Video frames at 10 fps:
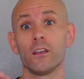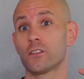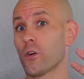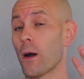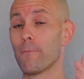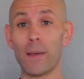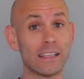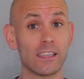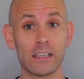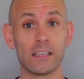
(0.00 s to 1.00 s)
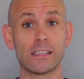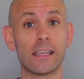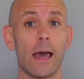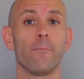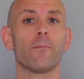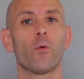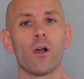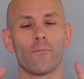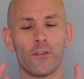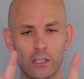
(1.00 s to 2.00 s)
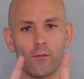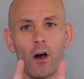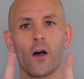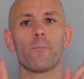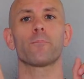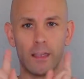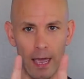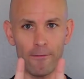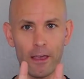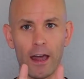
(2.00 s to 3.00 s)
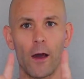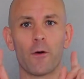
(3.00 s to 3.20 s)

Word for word: So I'm basically set. Well, first of all, caveat.